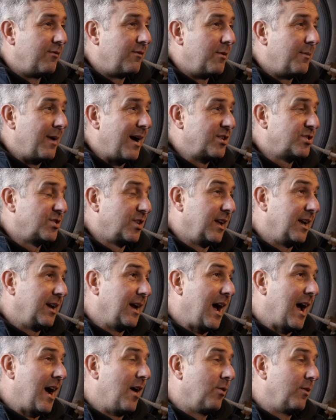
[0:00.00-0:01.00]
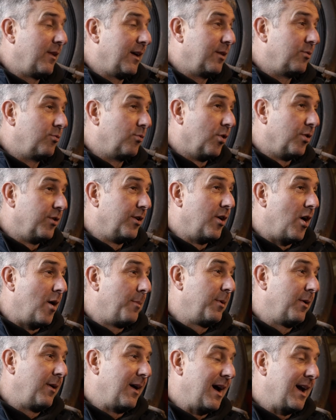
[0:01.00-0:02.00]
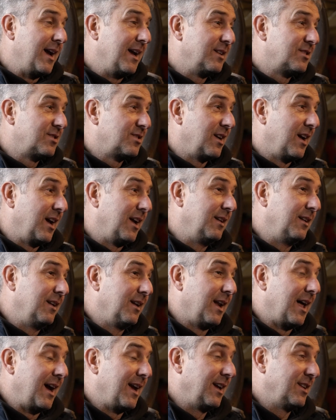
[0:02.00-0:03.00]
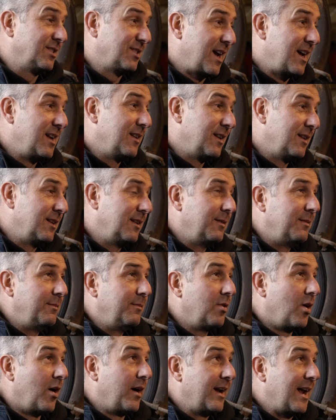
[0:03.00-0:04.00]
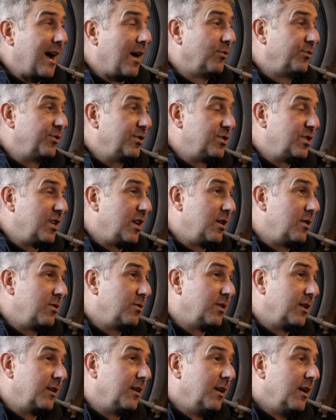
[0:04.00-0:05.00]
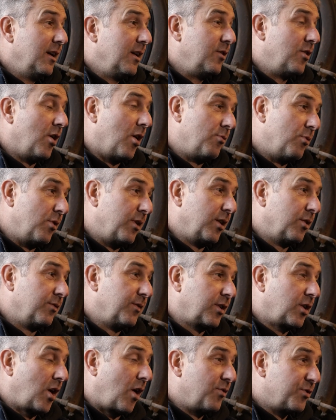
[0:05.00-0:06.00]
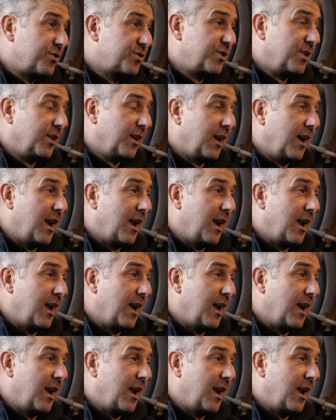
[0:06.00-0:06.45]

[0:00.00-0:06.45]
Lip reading: of them, actually how they run and operate, and like you say, not in altitude and not running under constant